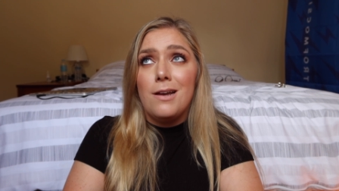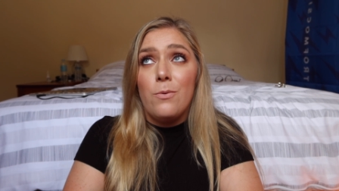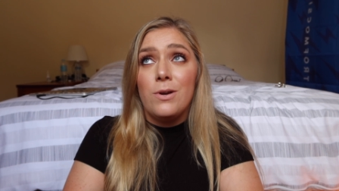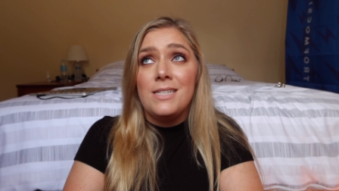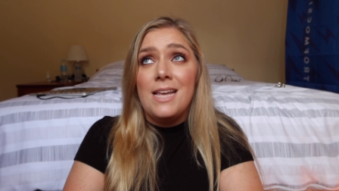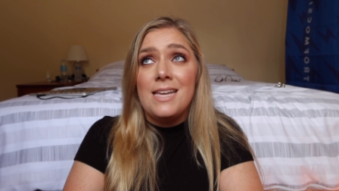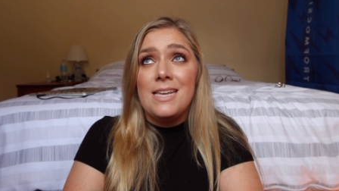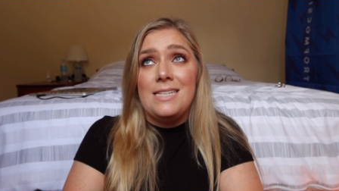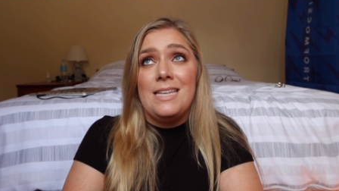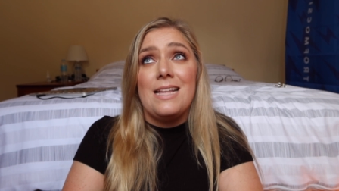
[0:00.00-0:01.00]
I want to say
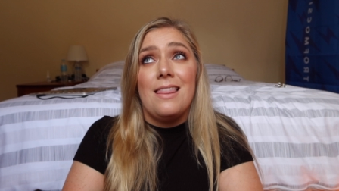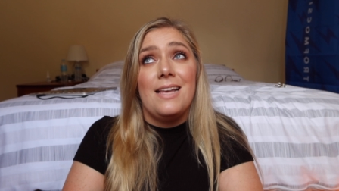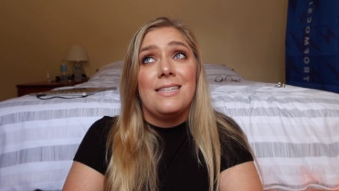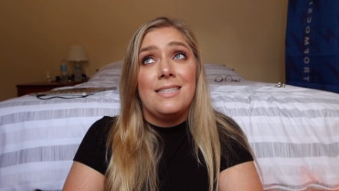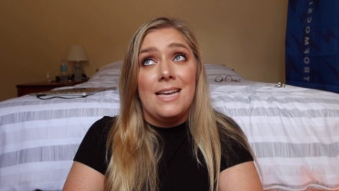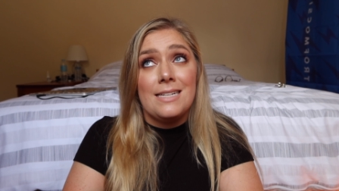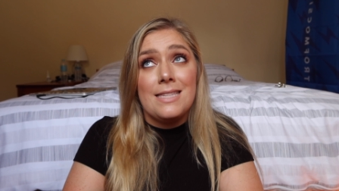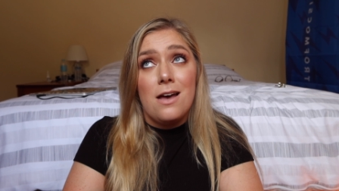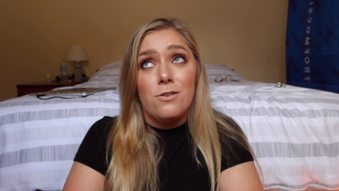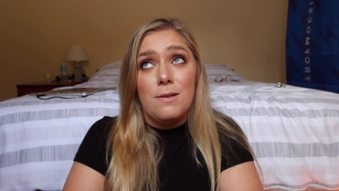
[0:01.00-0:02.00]
he said like
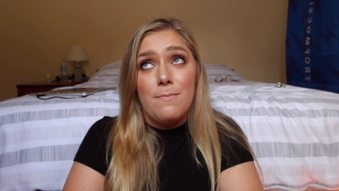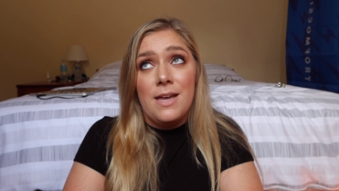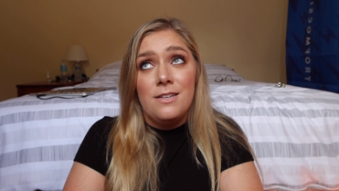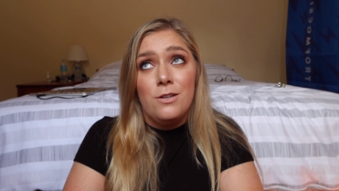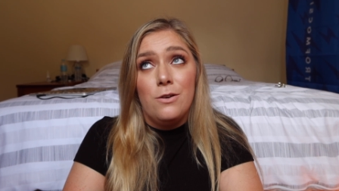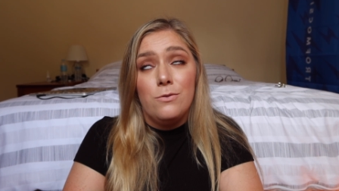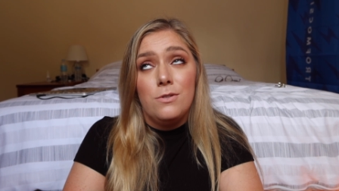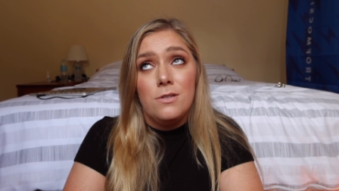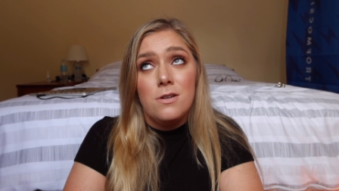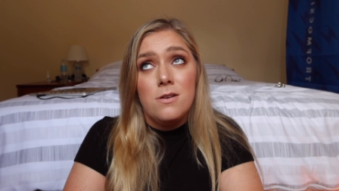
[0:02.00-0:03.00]
6,000 pesos,